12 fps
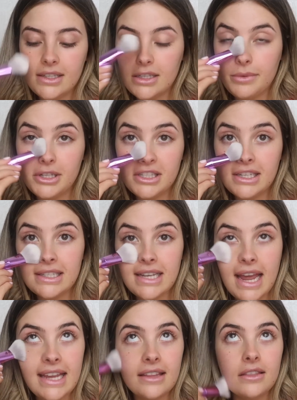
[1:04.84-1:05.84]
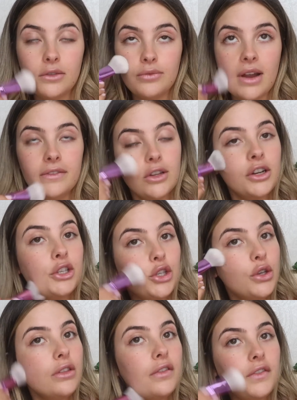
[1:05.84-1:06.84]
So we're just going to take the Revlon
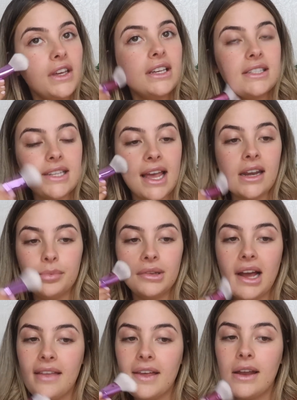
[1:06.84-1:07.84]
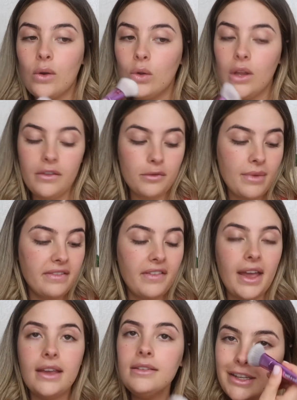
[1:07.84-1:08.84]
Youth Fix and apply that all over my
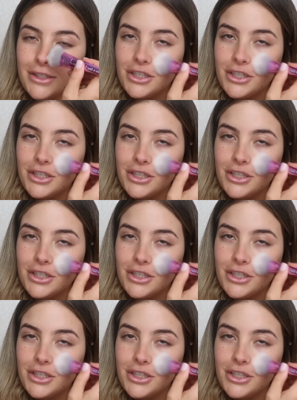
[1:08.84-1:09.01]
face.